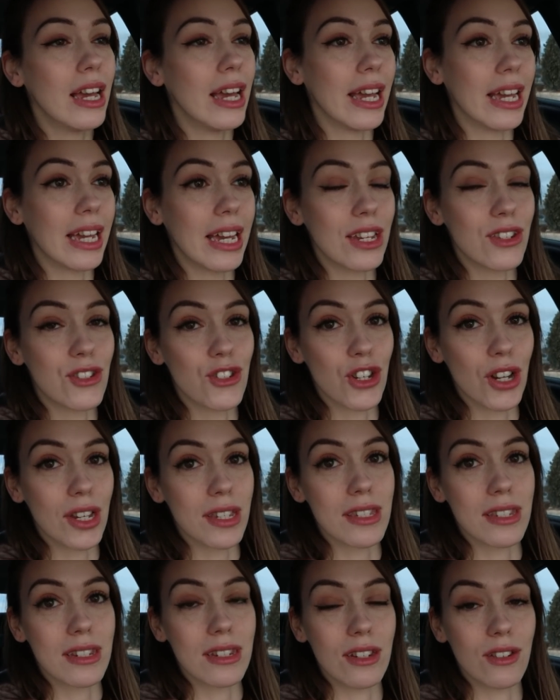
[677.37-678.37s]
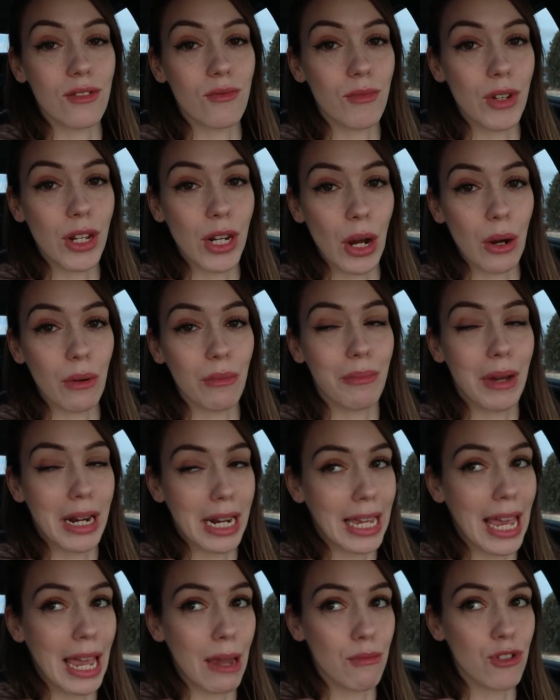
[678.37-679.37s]
It has just, you know, been
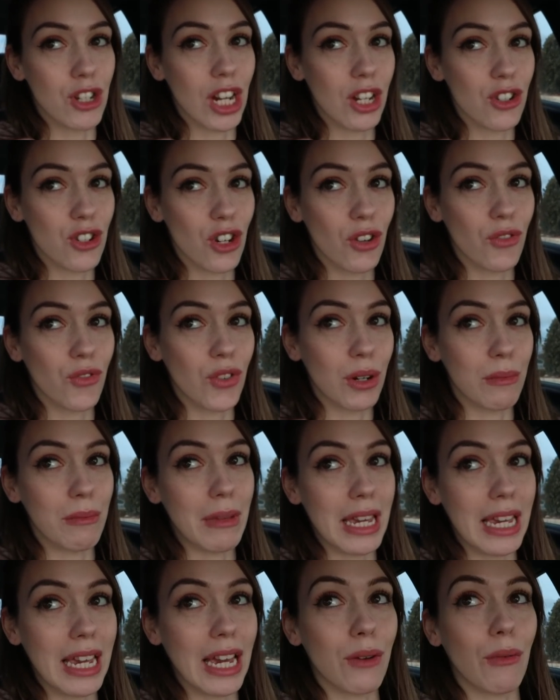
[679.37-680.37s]
a game changer for me